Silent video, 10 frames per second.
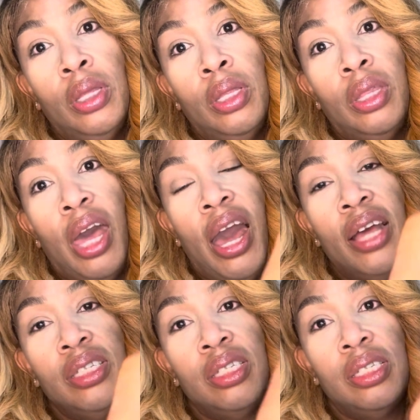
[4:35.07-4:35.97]

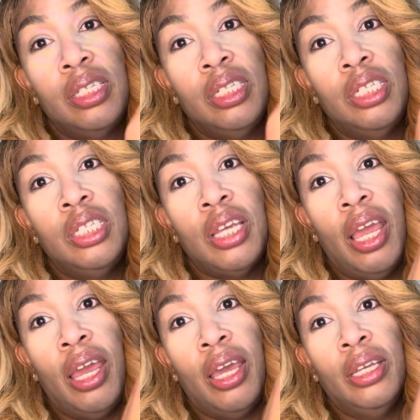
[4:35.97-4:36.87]
that's the
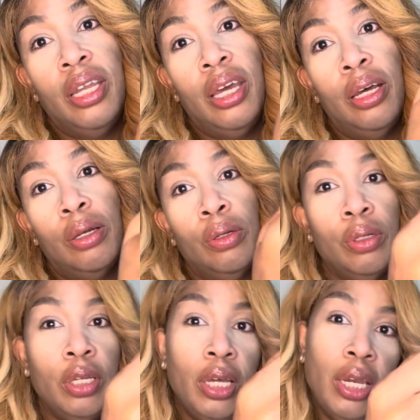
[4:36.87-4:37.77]
shade. Now,
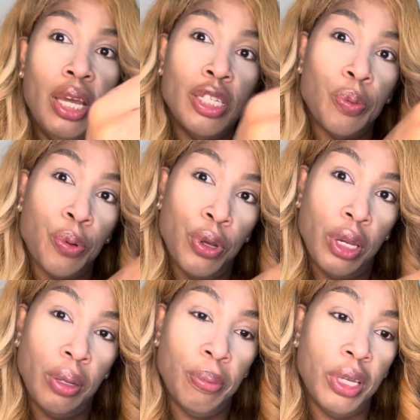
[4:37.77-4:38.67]
it is
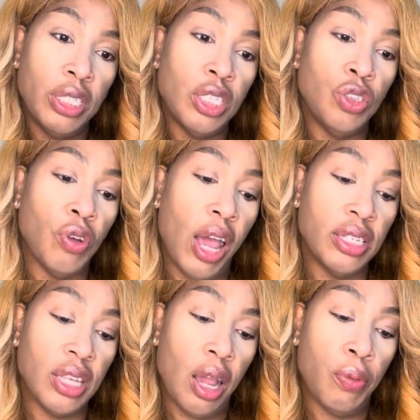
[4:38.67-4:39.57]
pretty, but it just dries
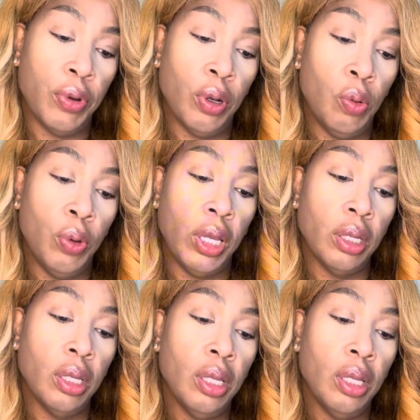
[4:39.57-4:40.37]
down real quick.